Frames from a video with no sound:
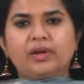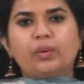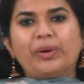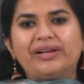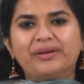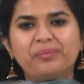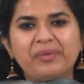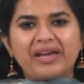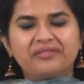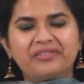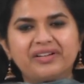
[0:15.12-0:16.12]
Welcome
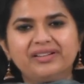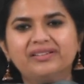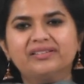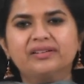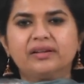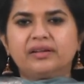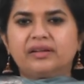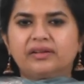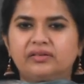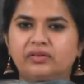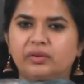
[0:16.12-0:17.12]
back, friends.
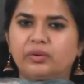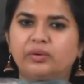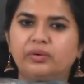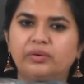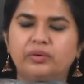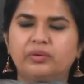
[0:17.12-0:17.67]
So,